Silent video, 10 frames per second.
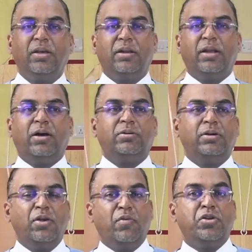
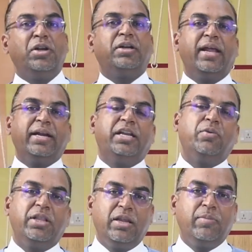Now when you're interacting
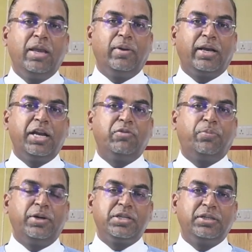with an amiable kind of
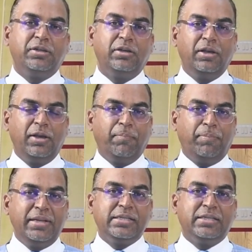person,
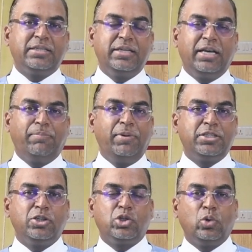please understand,
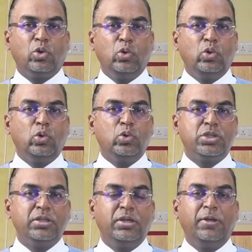please ensure you
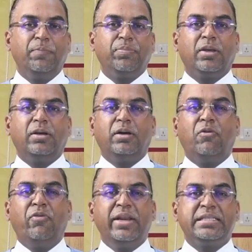use
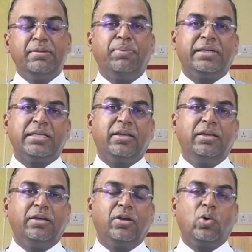a very simple
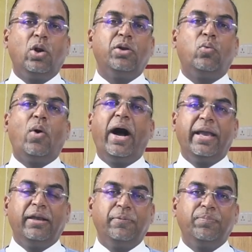technique called
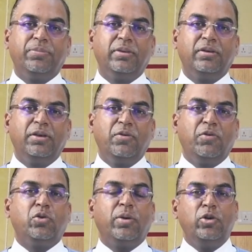why.
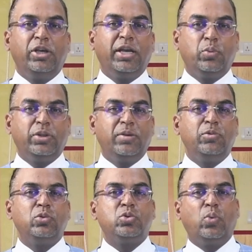When you communicate with them,
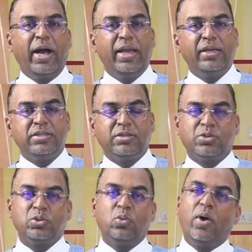use why is it
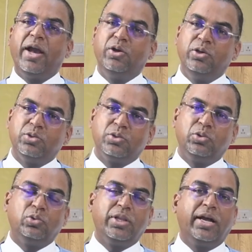so, why do you
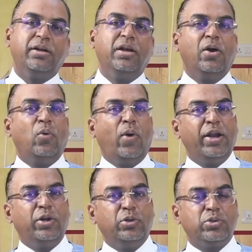do that,
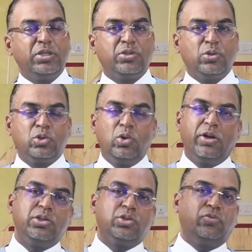why do you say so, so
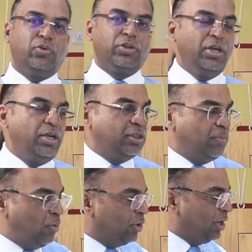on and so forth.
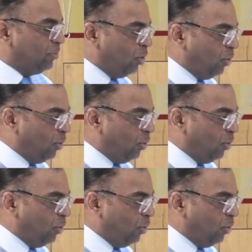The more and more